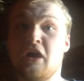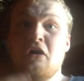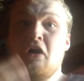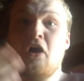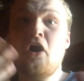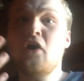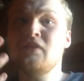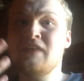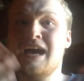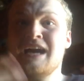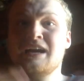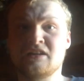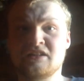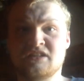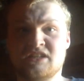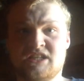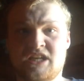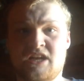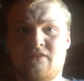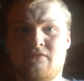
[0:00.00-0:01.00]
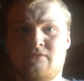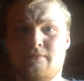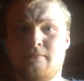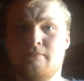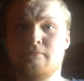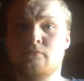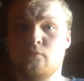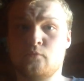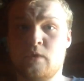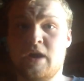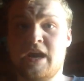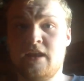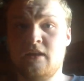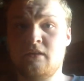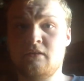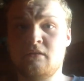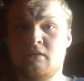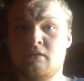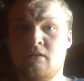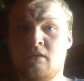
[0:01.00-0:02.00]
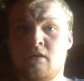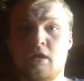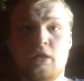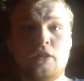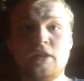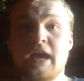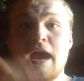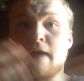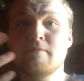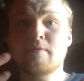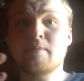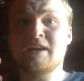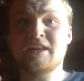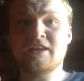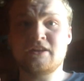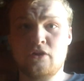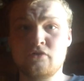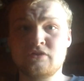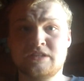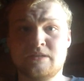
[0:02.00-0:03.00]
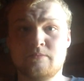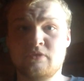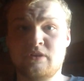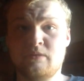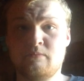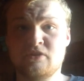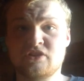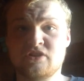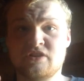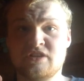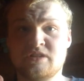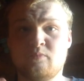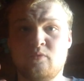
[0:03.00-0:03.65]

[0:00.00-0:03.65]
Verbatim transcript: all that good stuff, right? Like everybody knows it pretty much at this